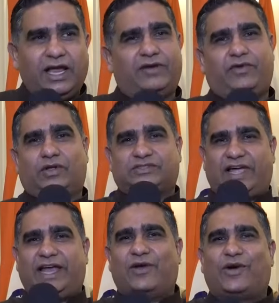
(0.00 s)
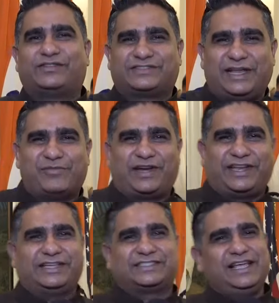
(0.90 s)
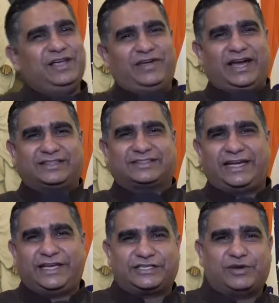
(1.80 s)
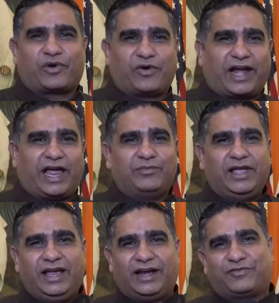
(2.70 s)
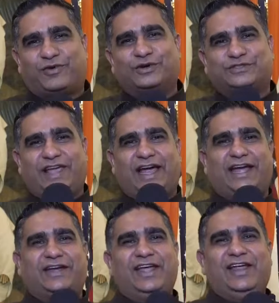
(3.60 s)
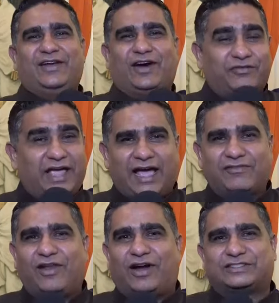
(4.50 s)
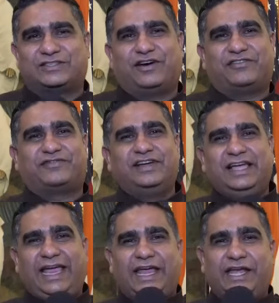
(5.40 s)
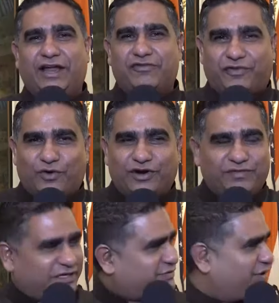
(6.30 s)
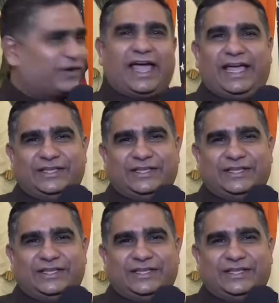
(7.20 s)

And we also had a lot of celebrities. We had the citation program, and of course we have lots of Indian food, which we're going to